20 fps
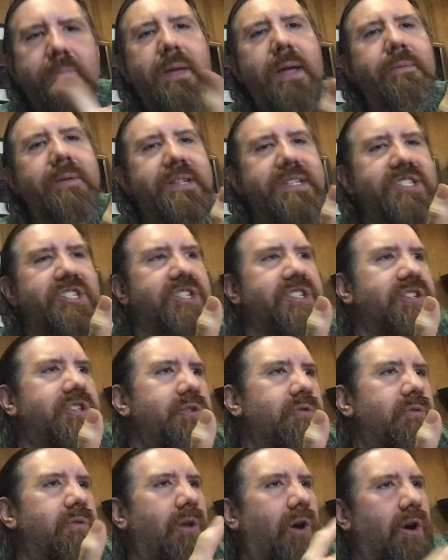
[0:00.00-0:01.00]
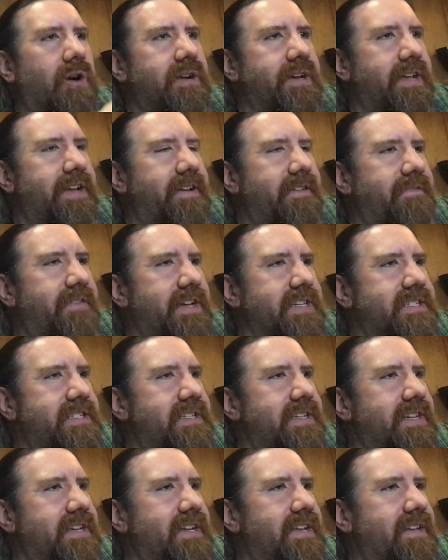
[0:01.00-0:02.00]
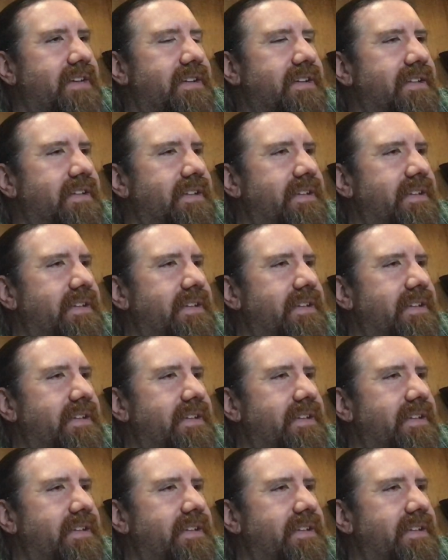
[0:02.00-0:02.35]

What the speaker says: Maybe it's just too long to get invested in the.